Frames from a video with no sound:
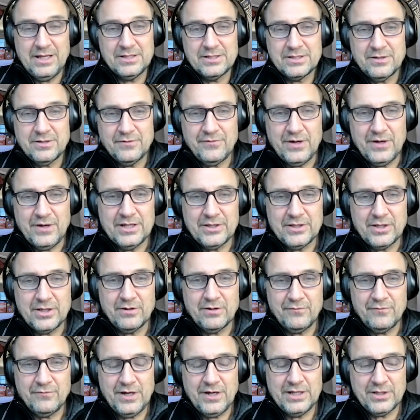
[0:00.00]
to find
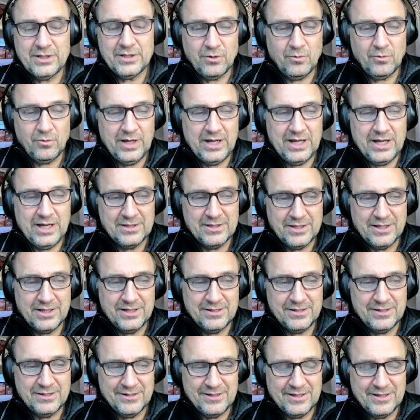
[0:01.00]
their way
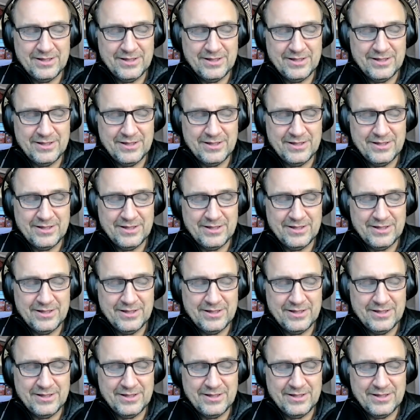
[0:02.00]
than